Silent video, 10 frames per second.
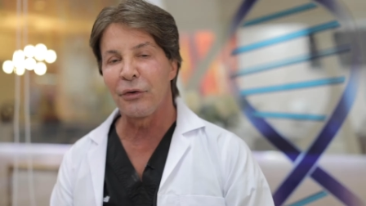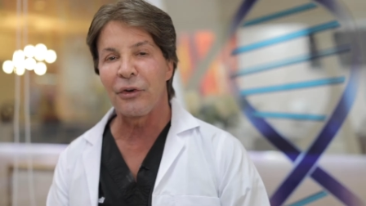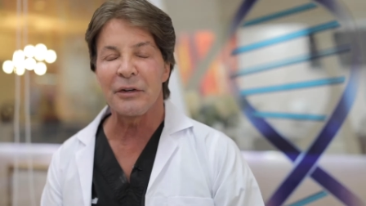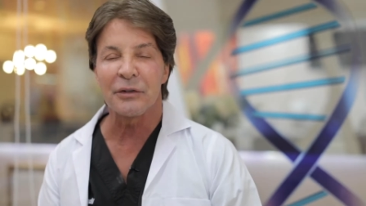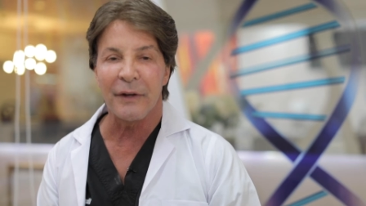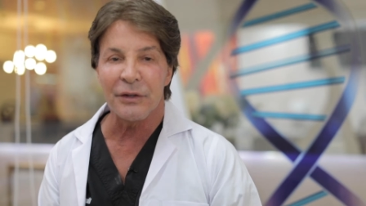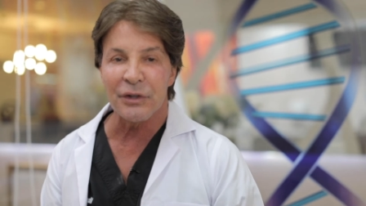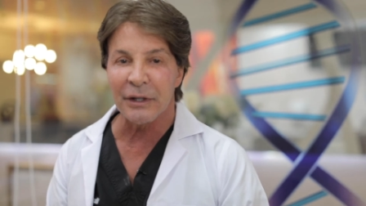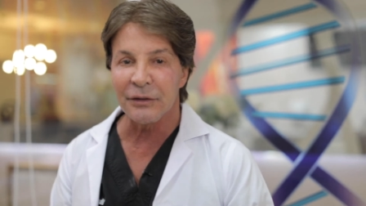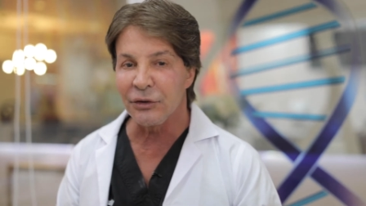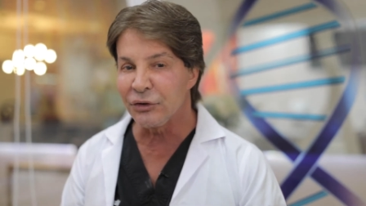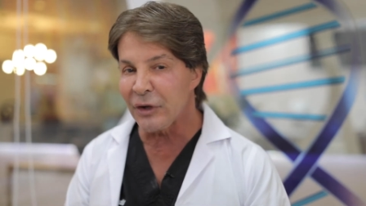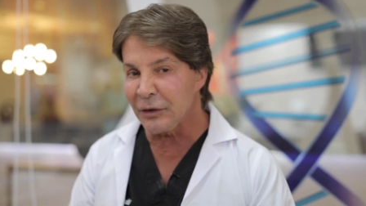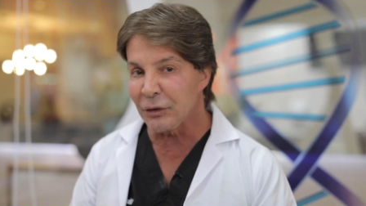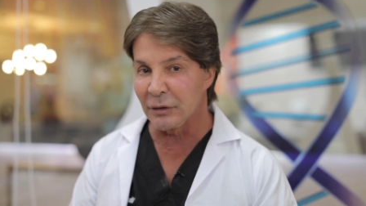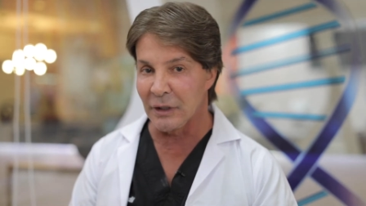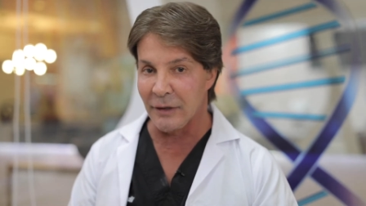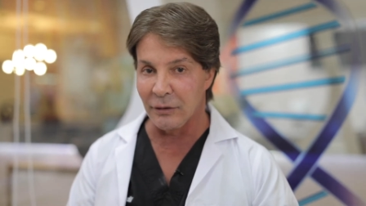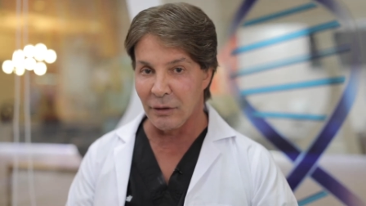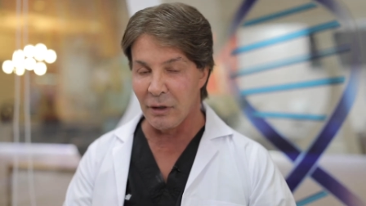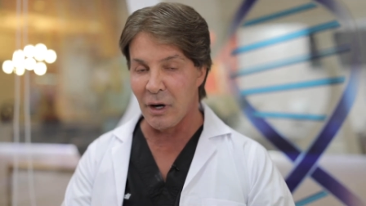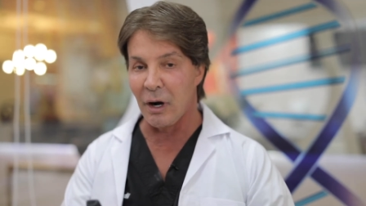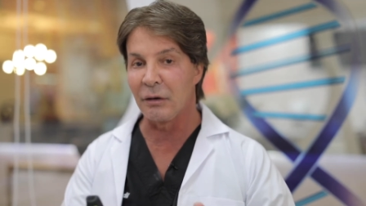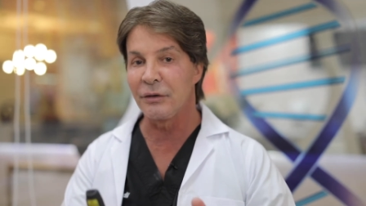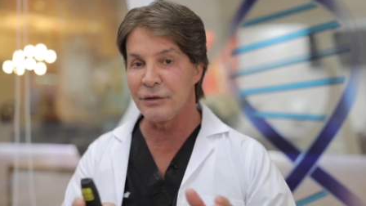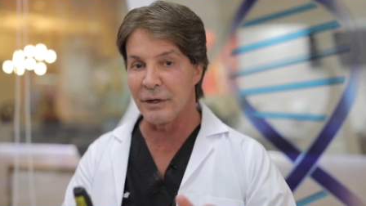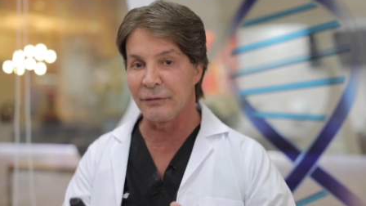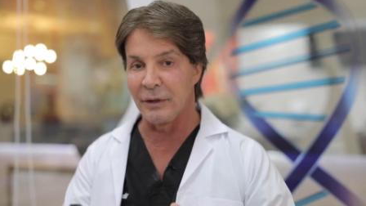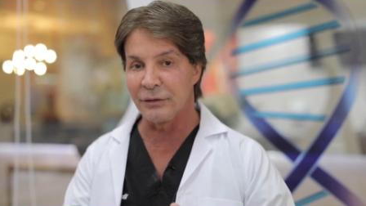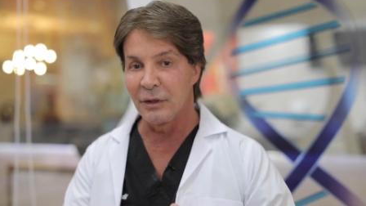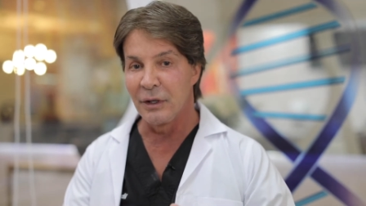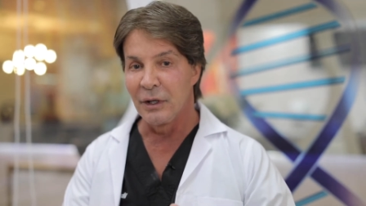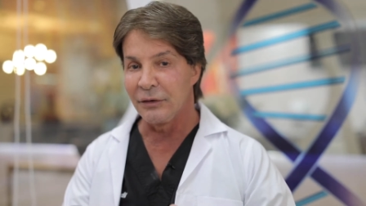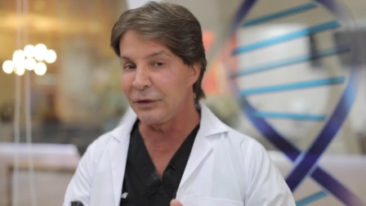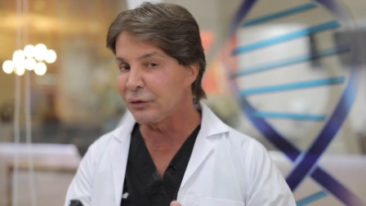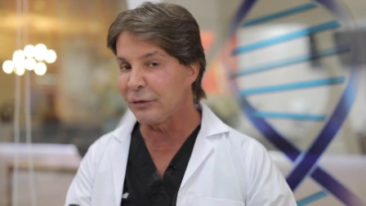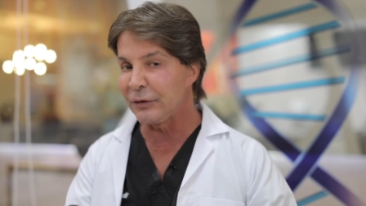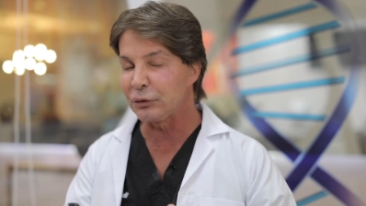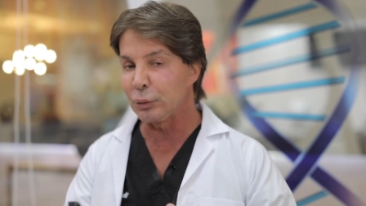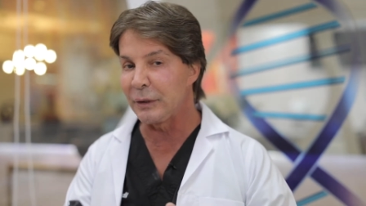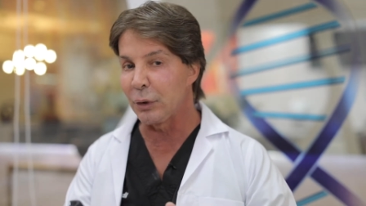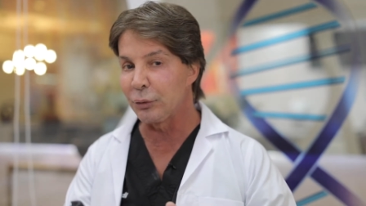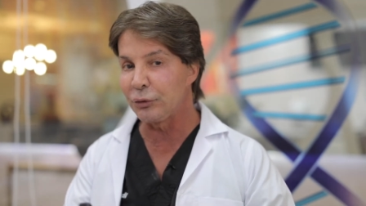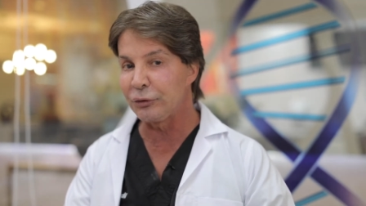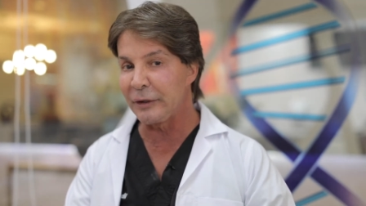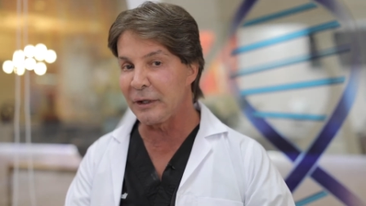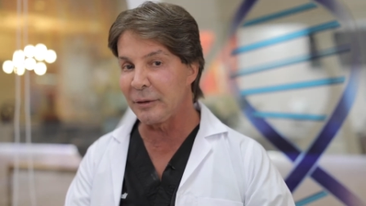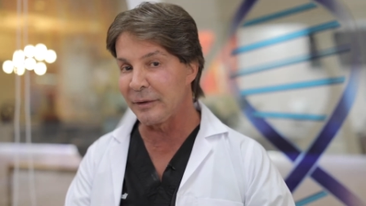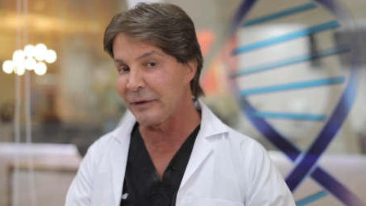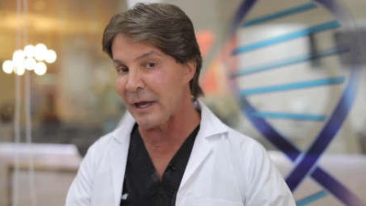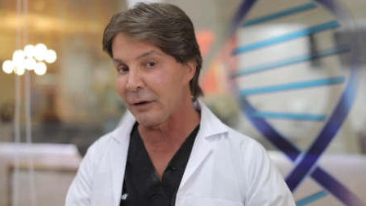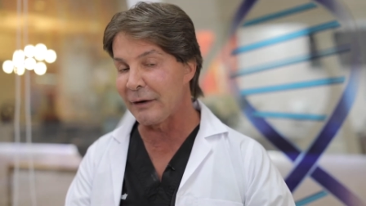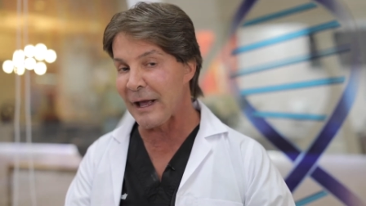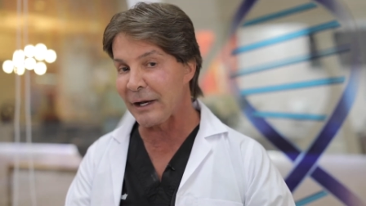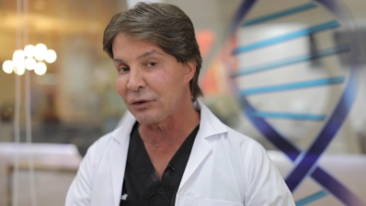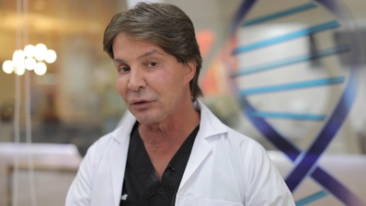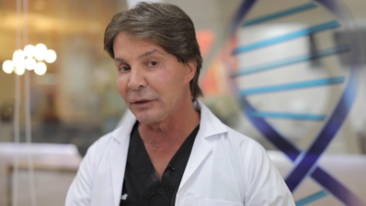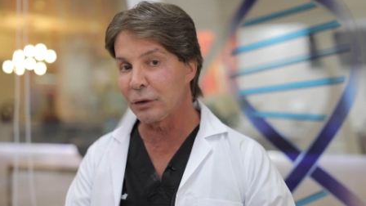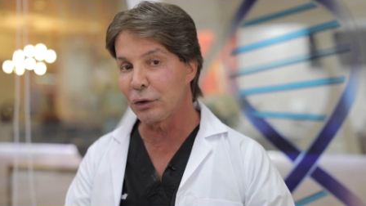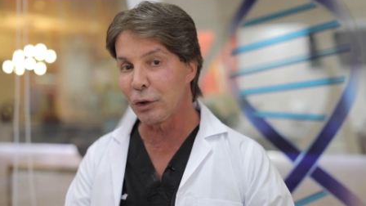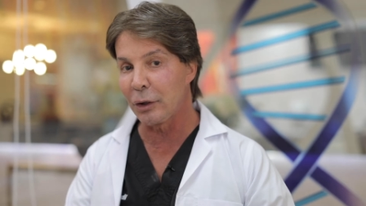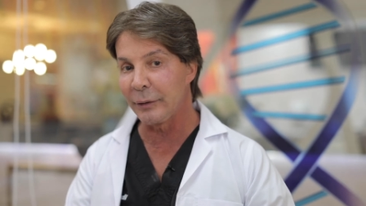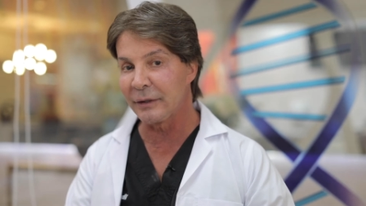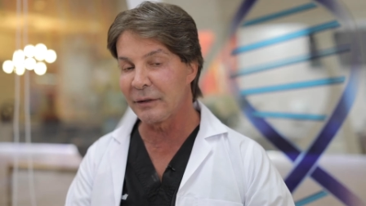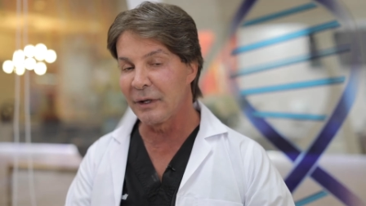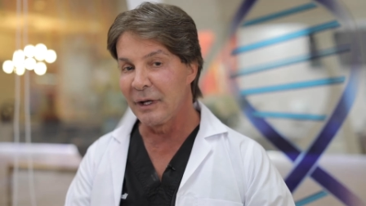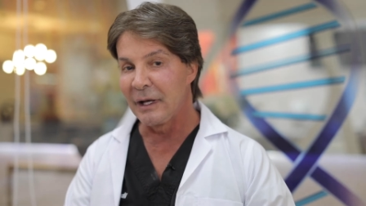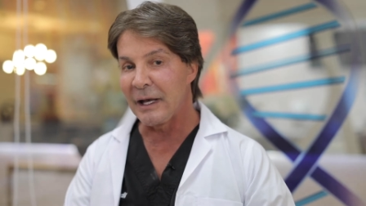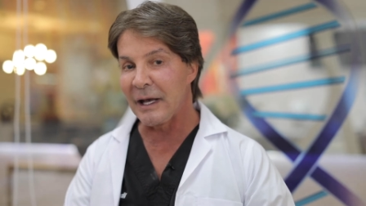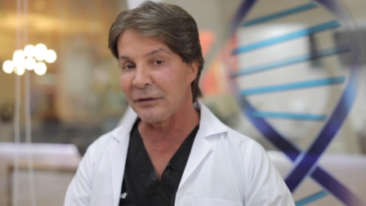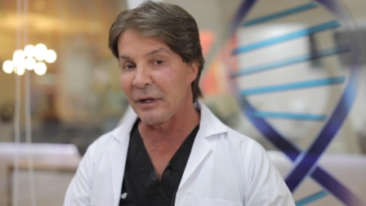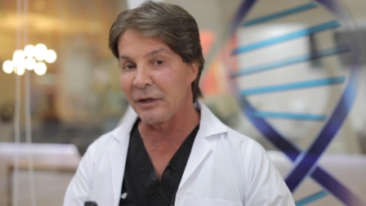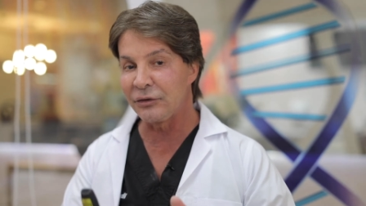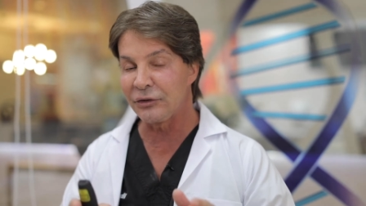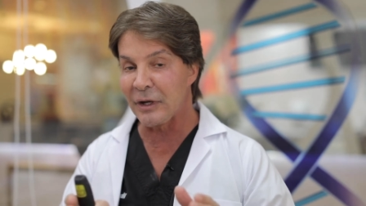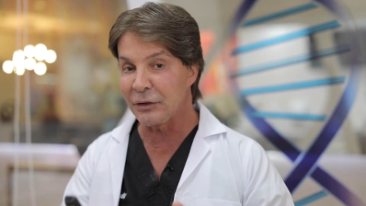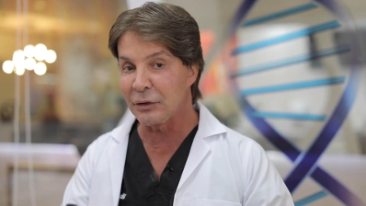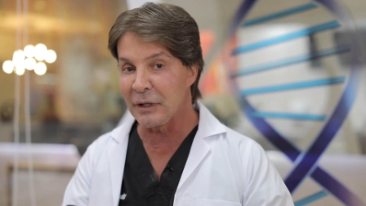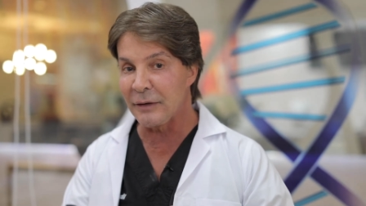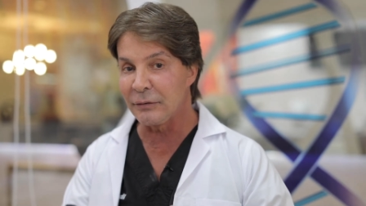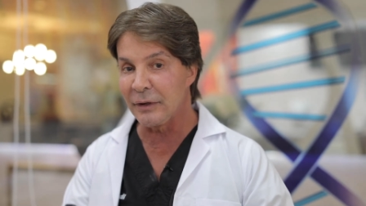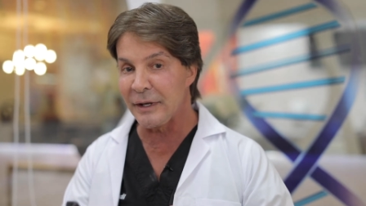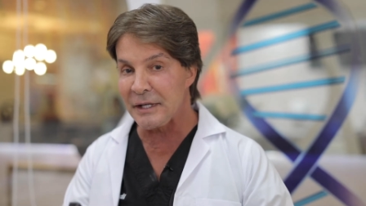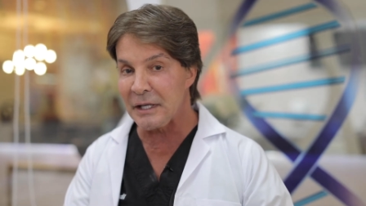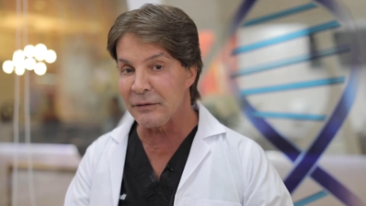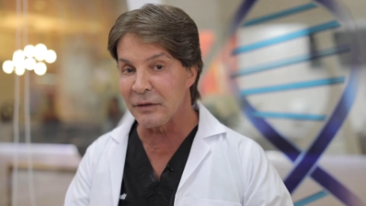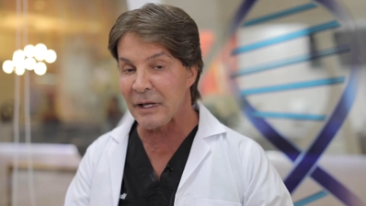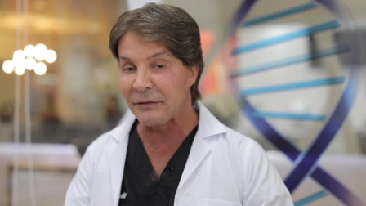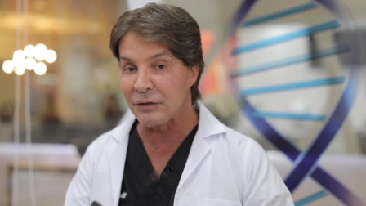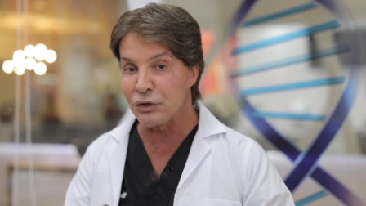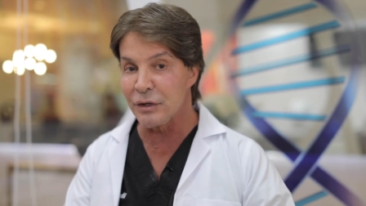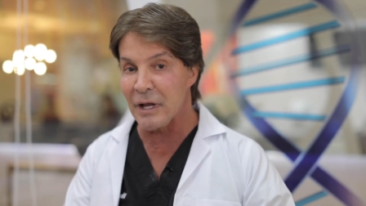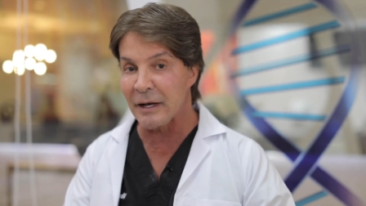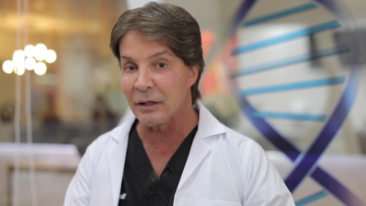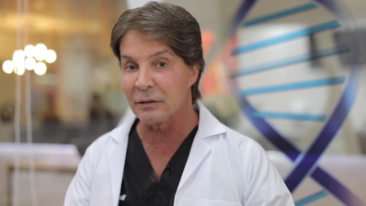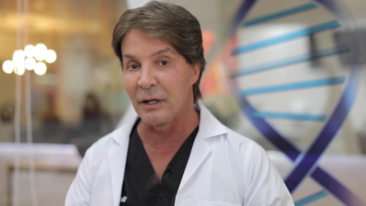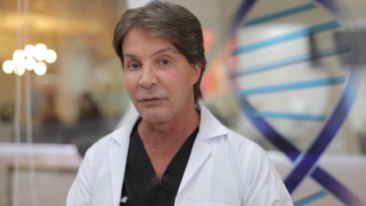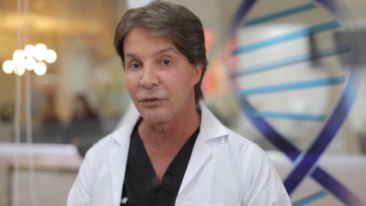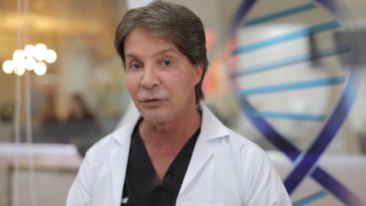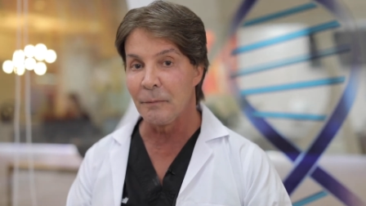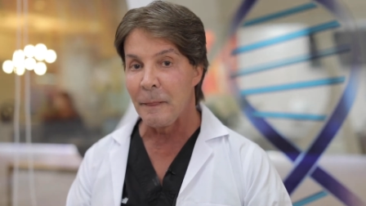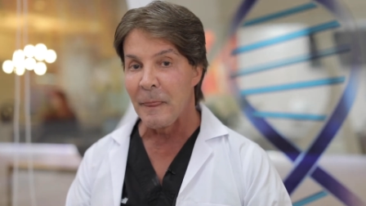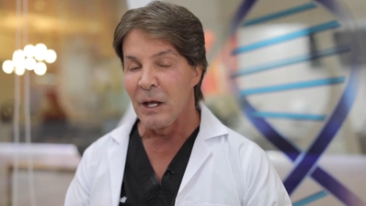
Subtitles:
the signs of aging at the cellular level are different. These are things we don't see, but that are actually occurring at the cellular level and even at the genetic levels.